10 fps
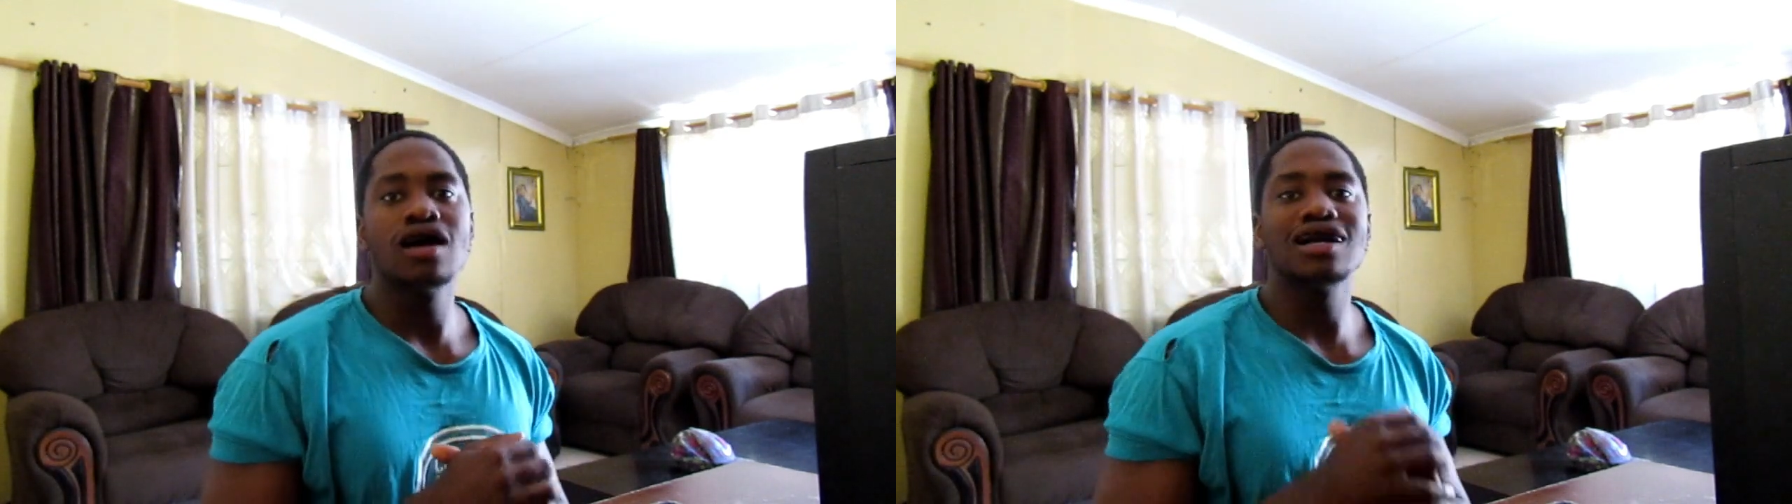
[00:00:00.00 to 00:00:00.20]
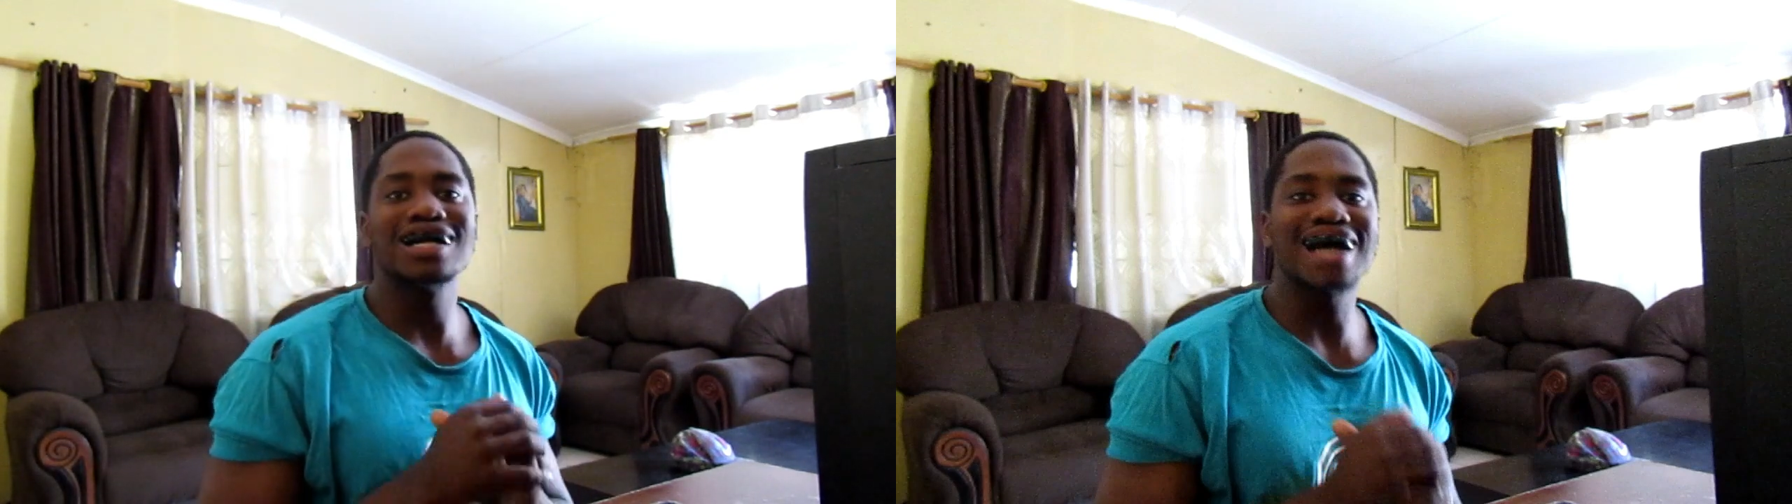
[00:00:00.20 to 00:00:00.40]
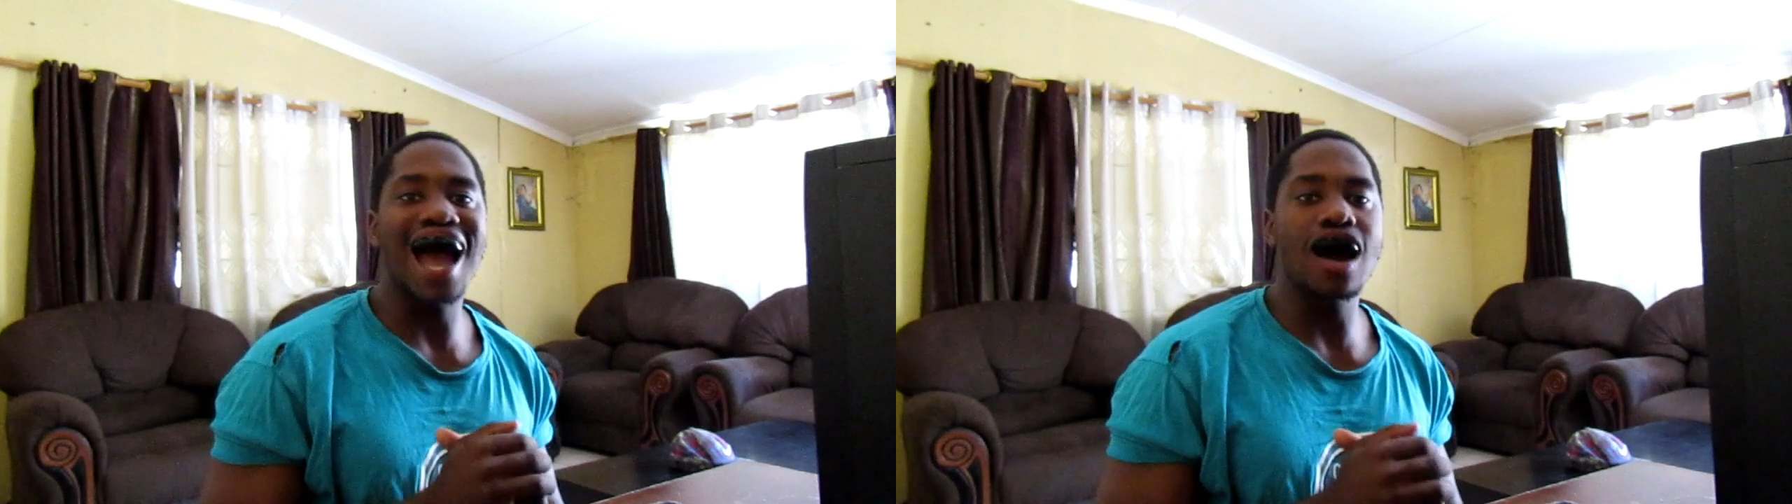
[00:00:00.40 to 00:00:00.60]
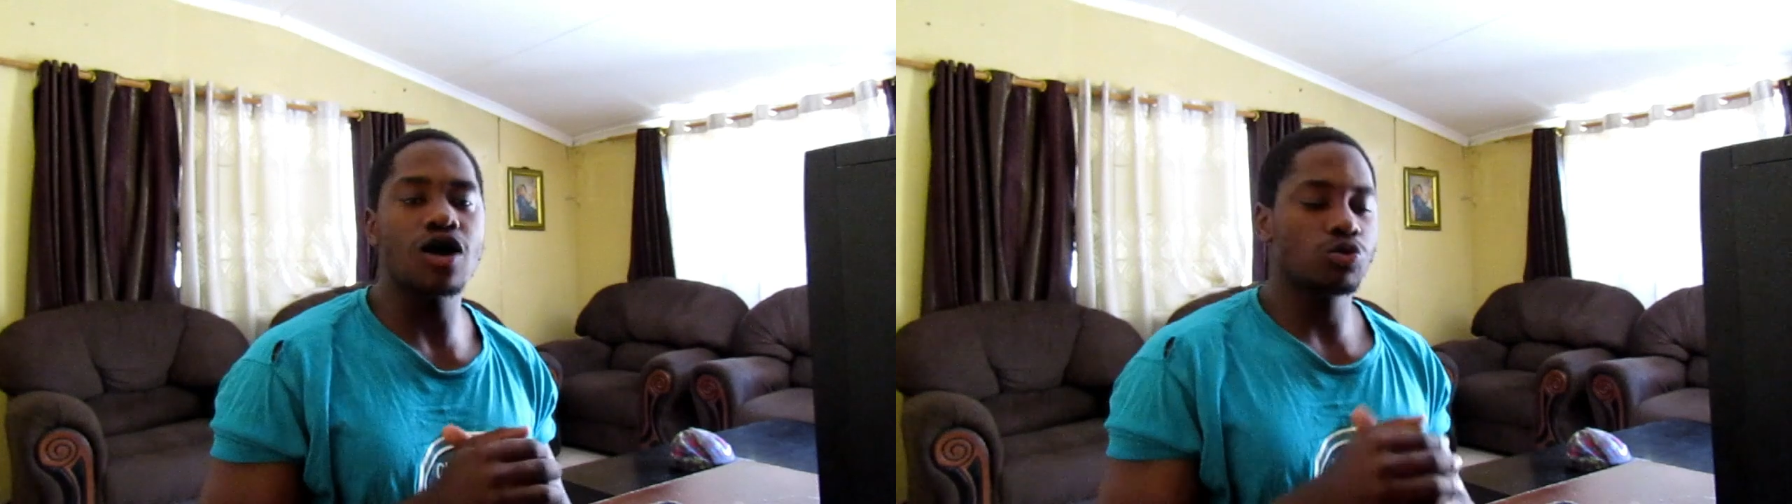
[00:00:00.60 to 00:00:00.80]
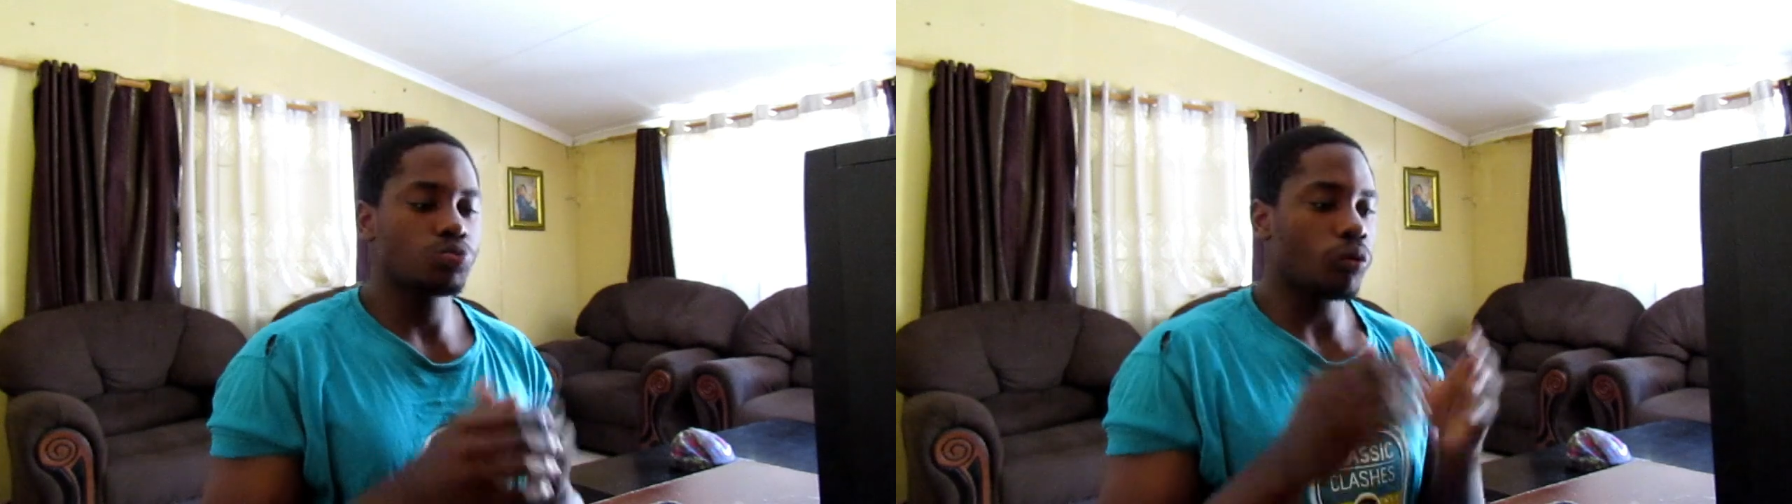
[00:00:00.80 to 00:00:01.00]

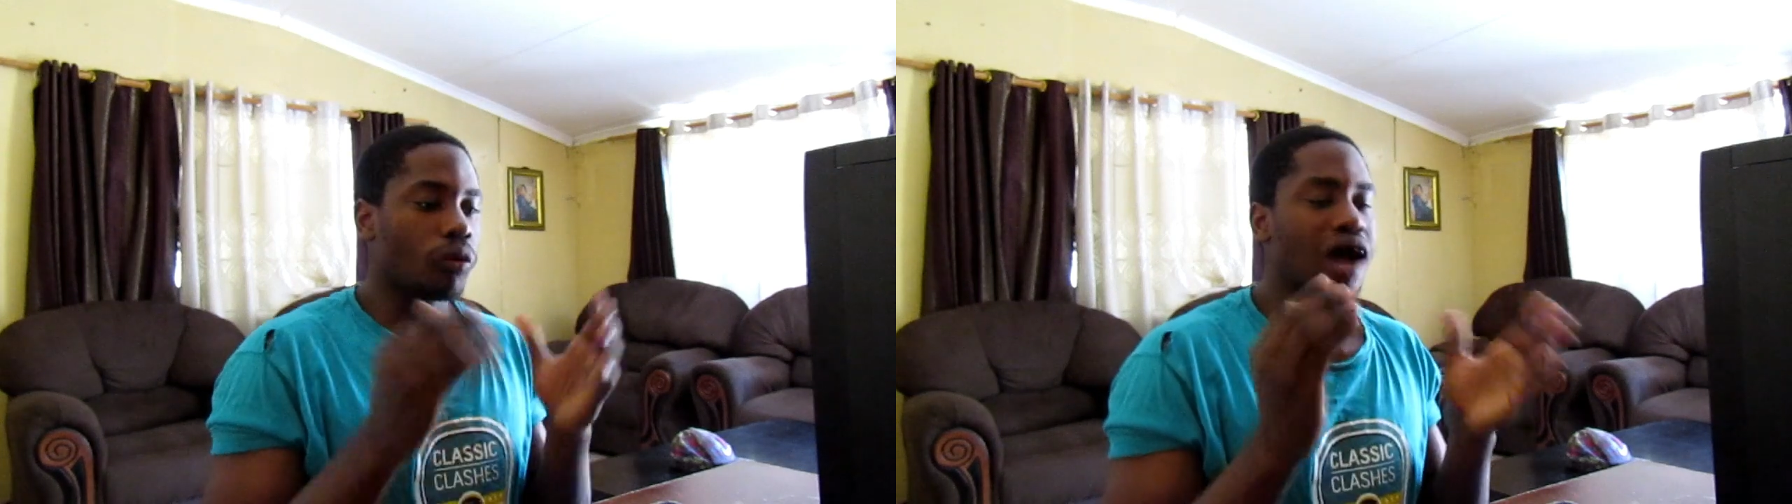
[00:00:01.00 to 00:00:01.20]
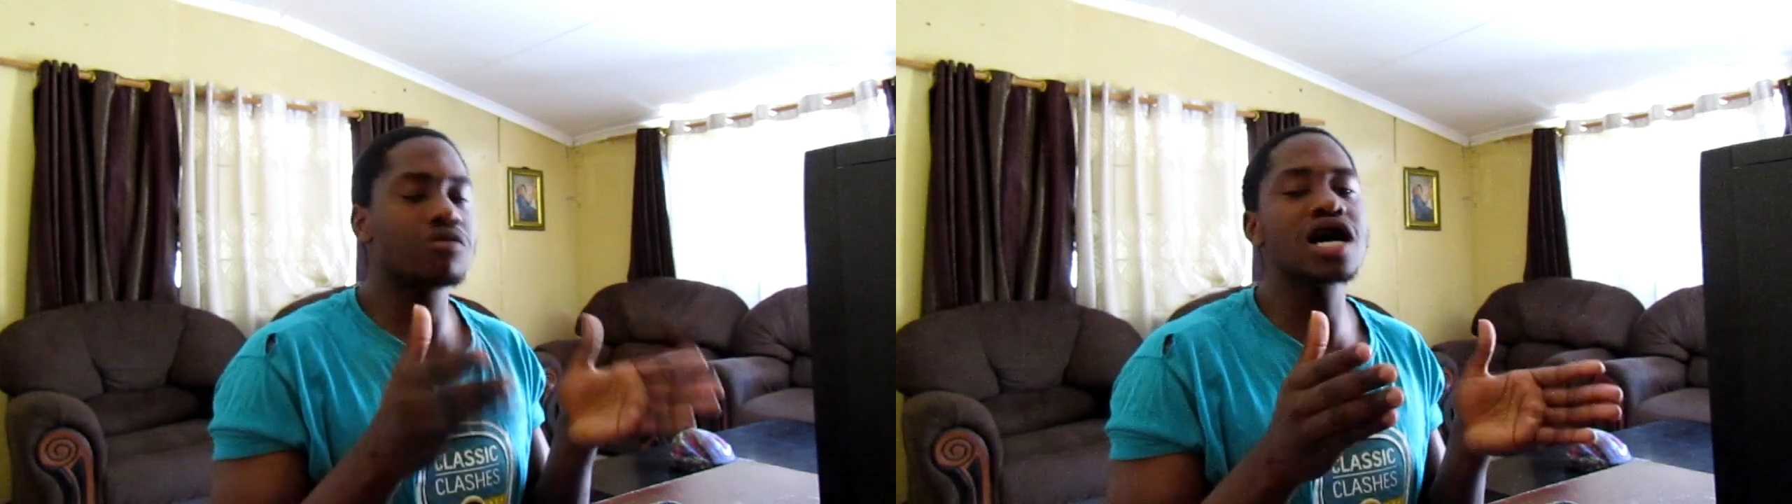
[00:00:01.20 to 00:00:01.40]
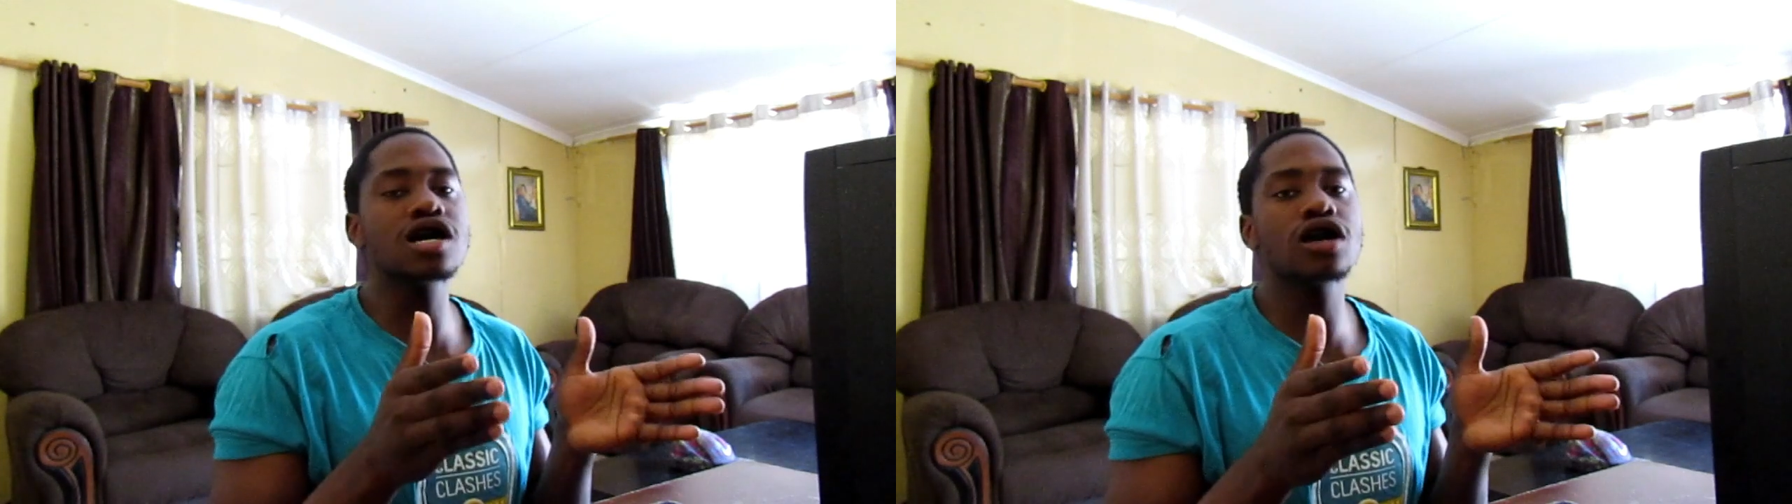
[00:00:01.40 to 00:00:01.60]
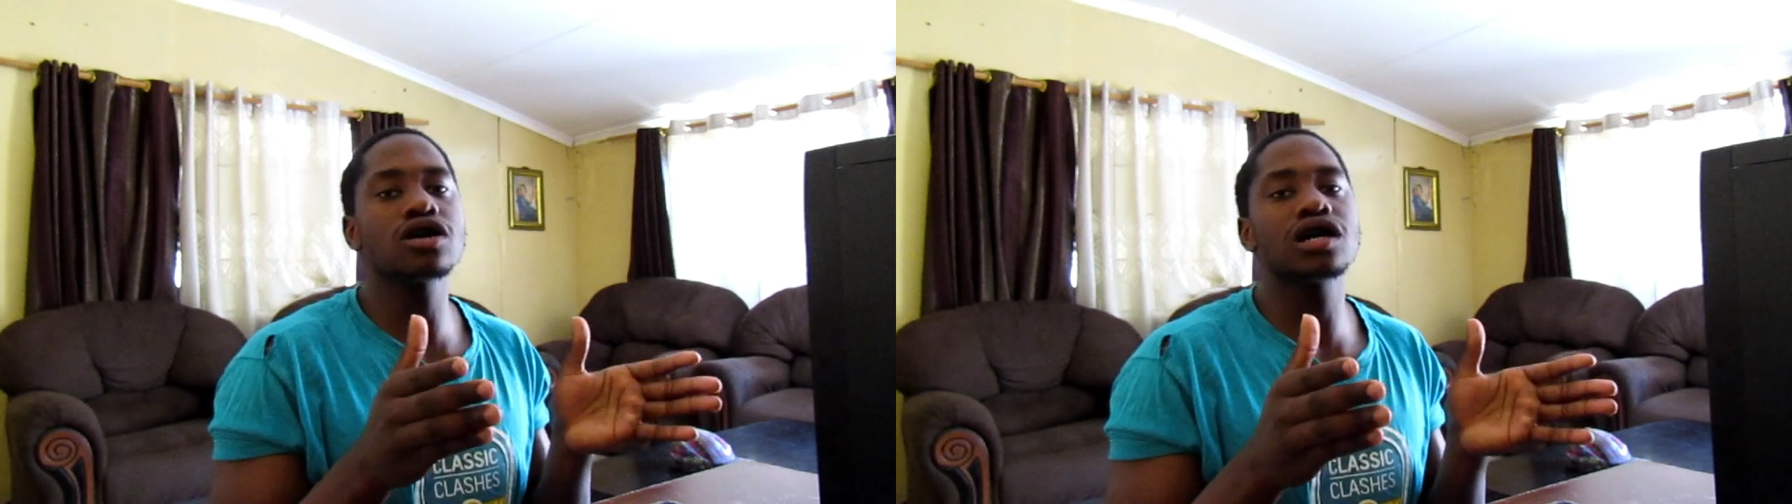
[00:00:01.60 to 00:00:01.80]
Now, be sure